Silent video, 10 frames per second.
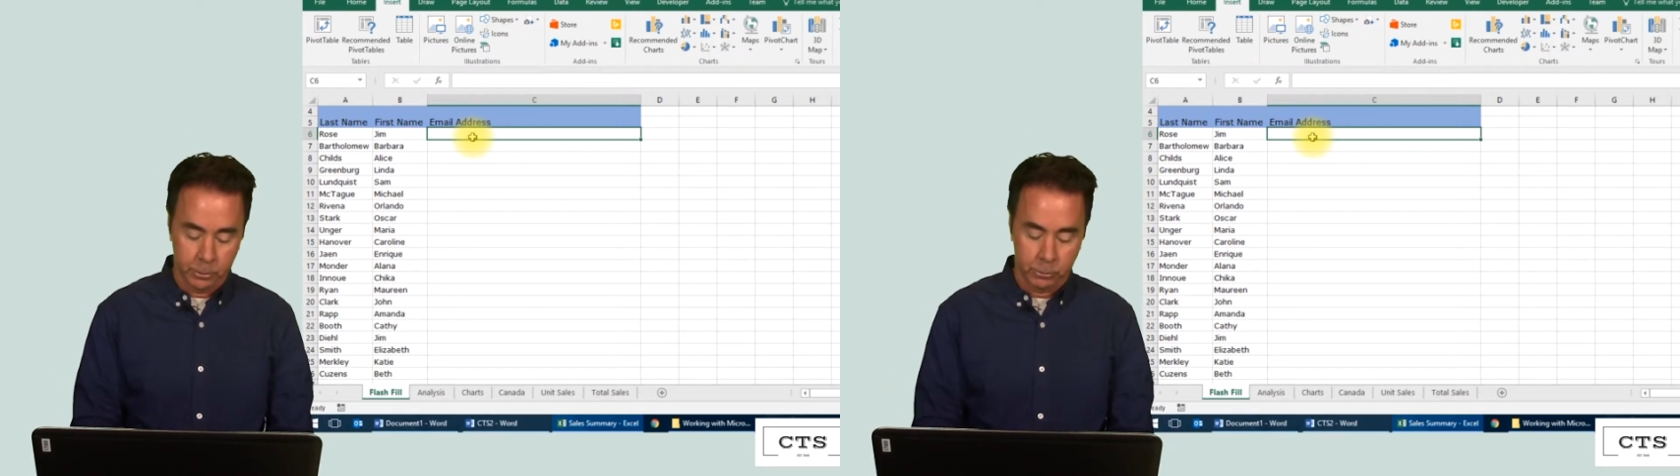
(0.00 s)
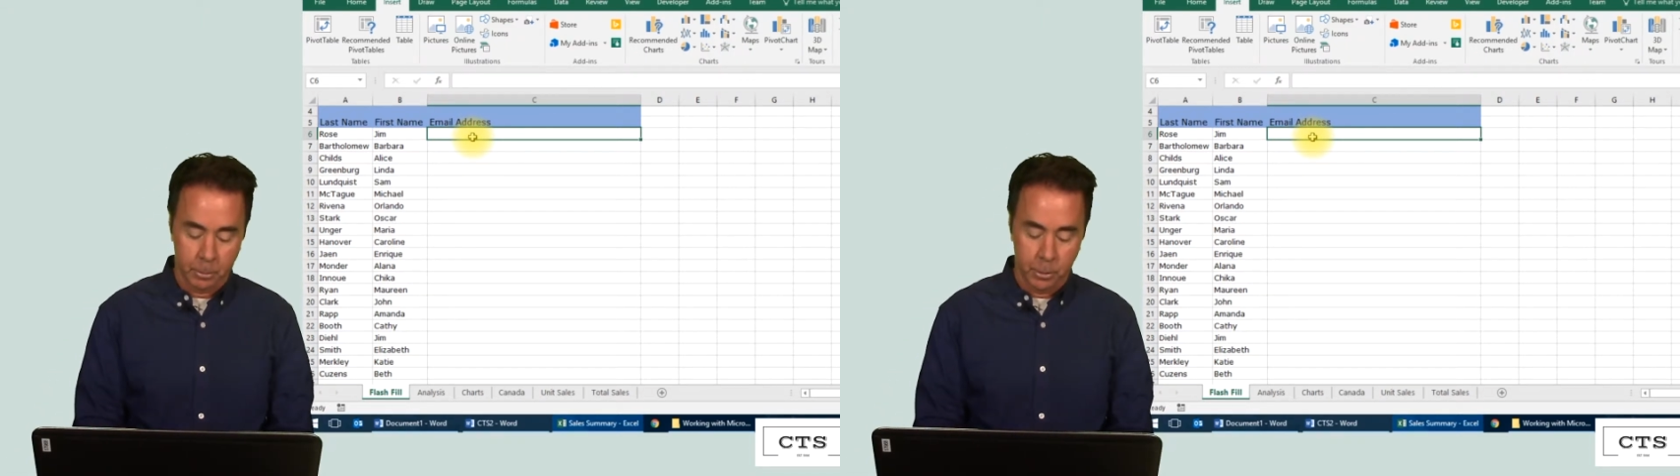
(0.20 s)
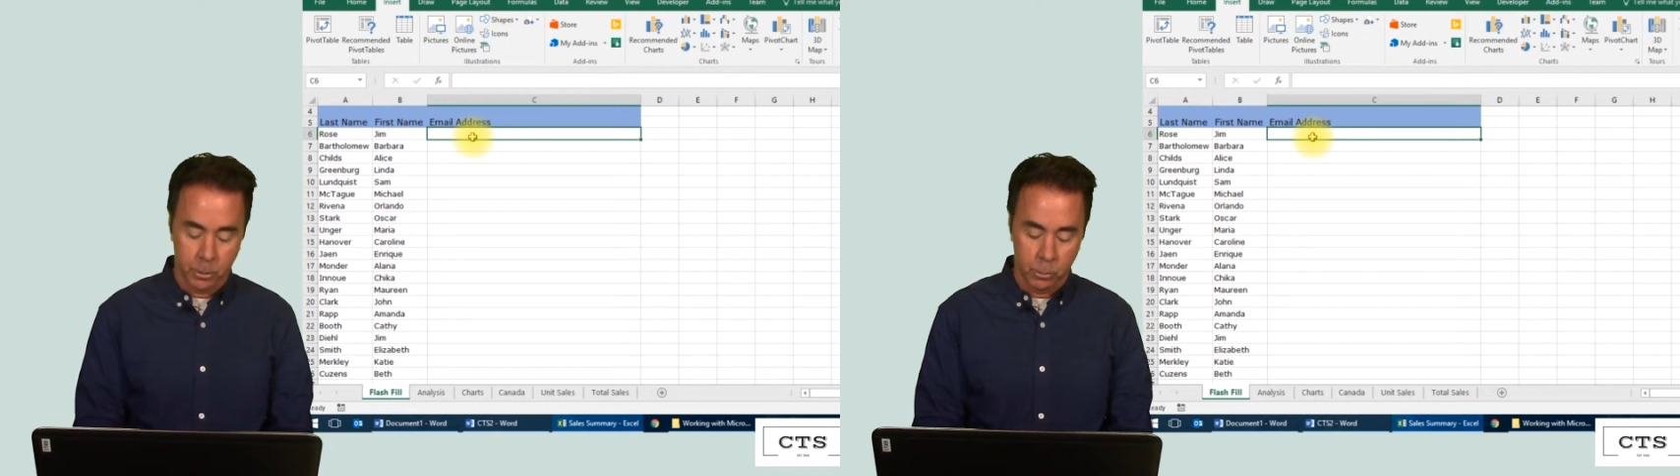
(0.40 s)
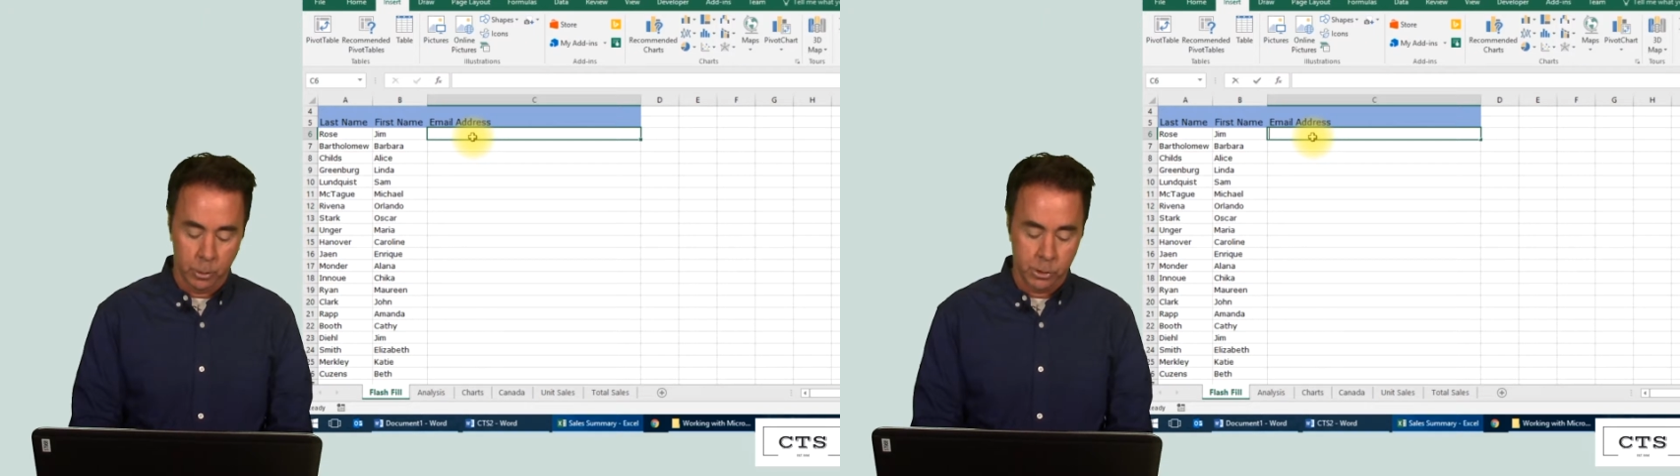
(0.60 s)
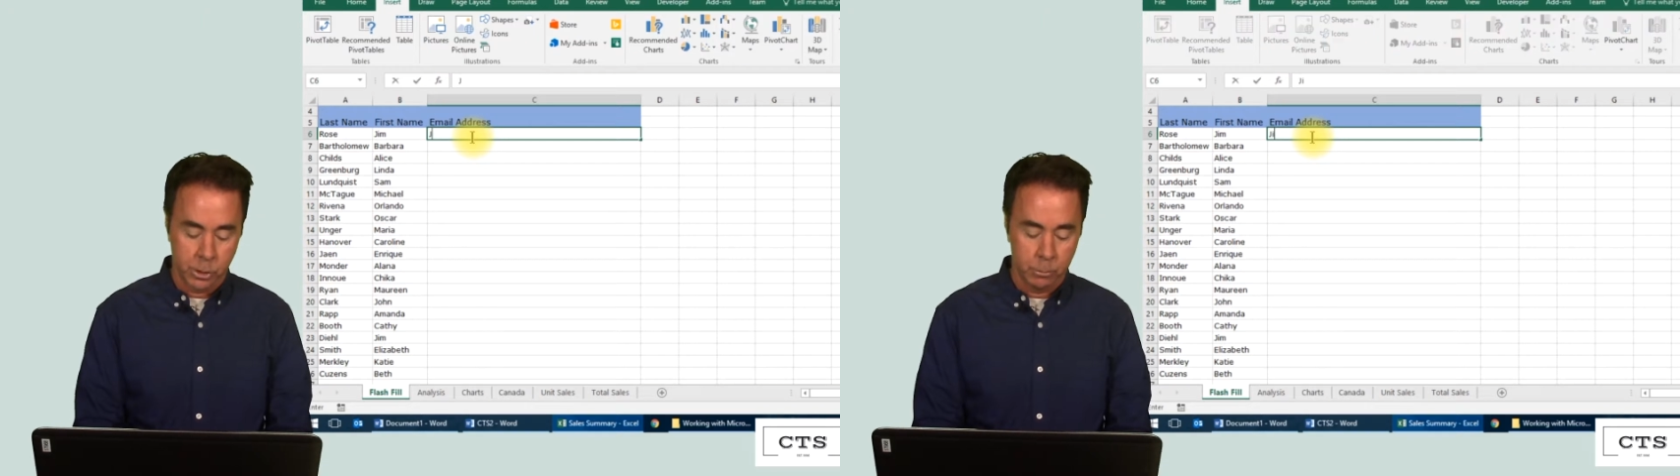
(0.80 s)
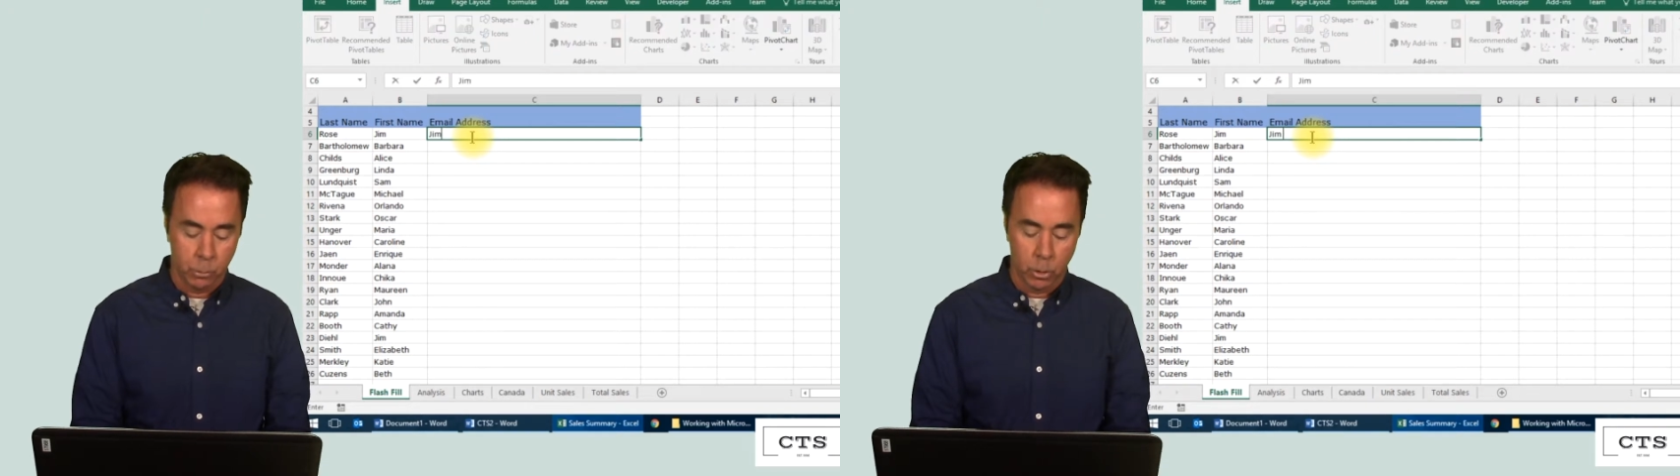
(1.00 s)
So I'm going to do Jim